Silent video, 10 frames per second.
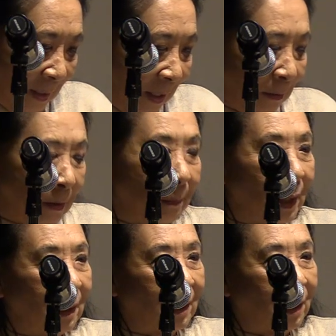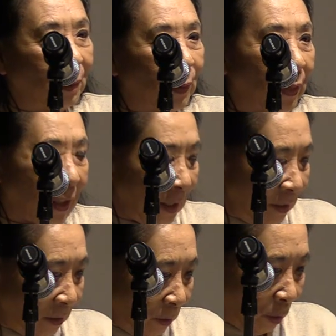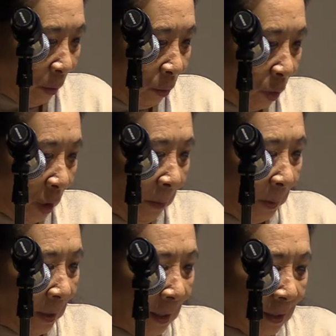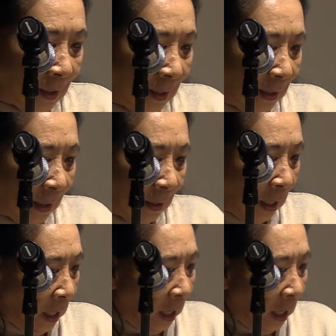Here in America, where things are so cheap and easy to get,